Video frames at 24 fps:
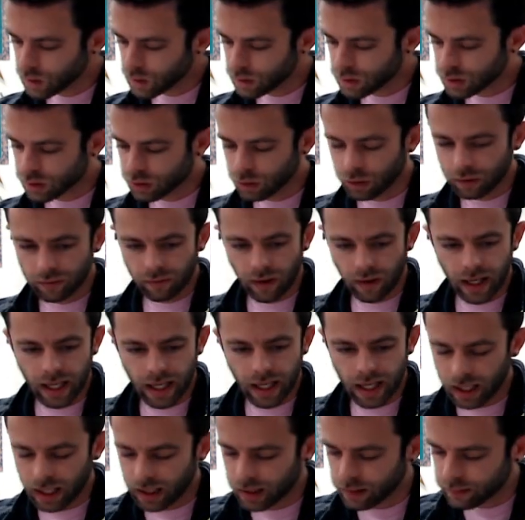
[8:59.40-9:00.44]
So if I
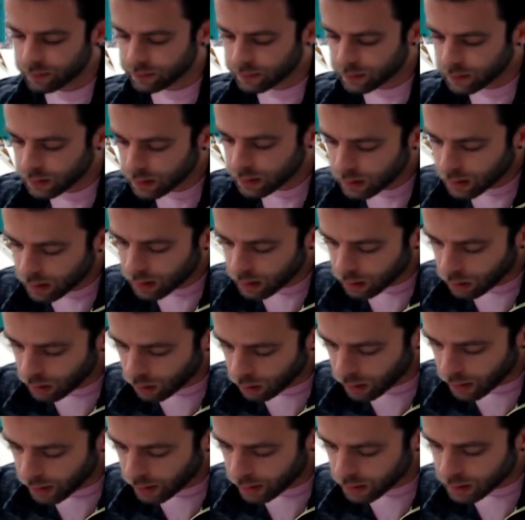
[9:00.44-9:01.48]
have
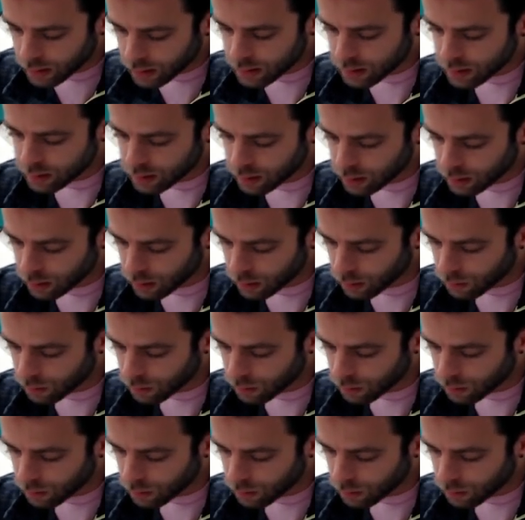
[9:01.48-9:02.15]
our x and our